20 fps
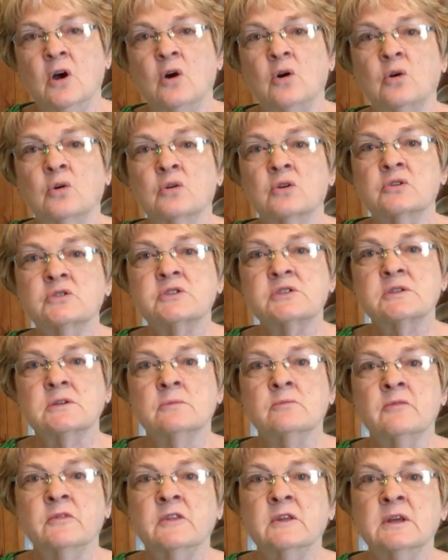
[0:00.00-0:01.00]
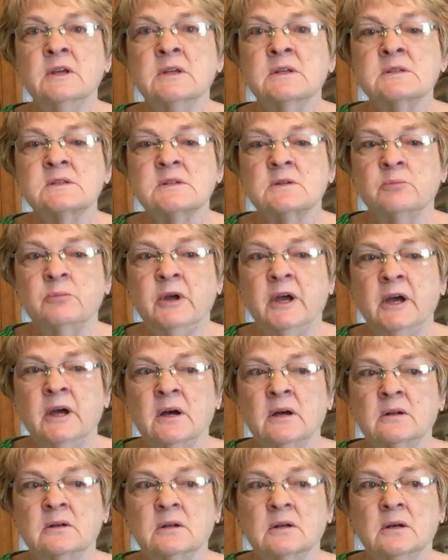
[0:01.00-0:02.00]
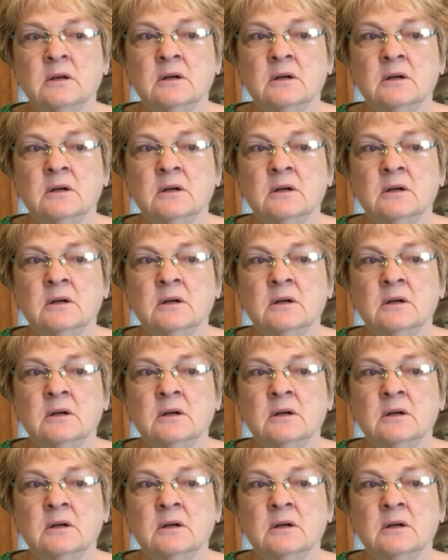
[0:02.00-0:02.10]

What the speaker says: or some things about